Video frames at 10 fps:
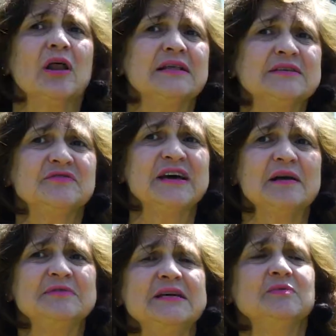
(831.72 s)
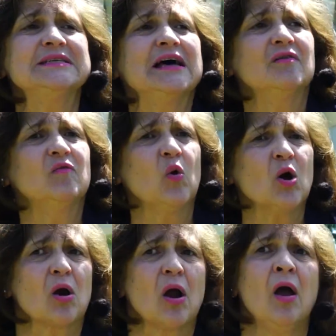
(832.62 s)
lots of times he was out of
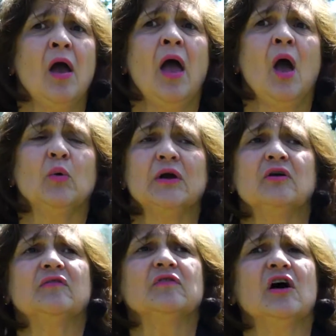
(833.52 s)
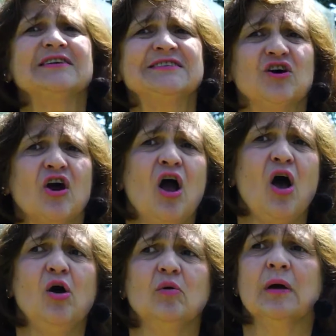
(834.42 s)
work. We could have lost our
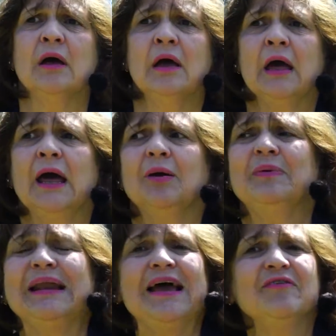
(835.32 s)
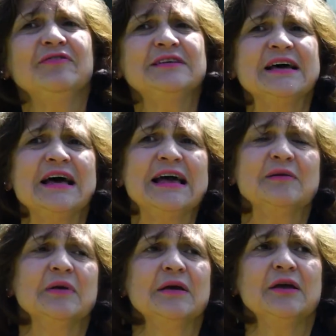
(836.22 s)
home. But every
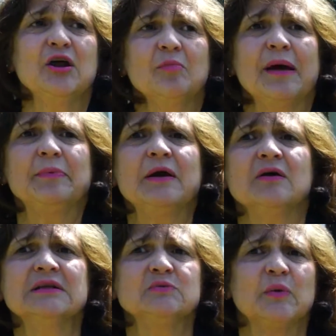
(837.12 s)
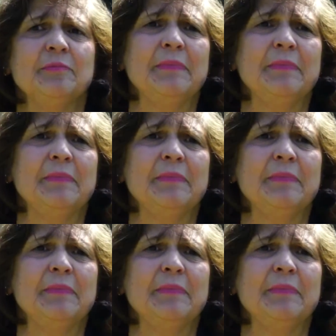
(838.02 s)
time, you know, my parents went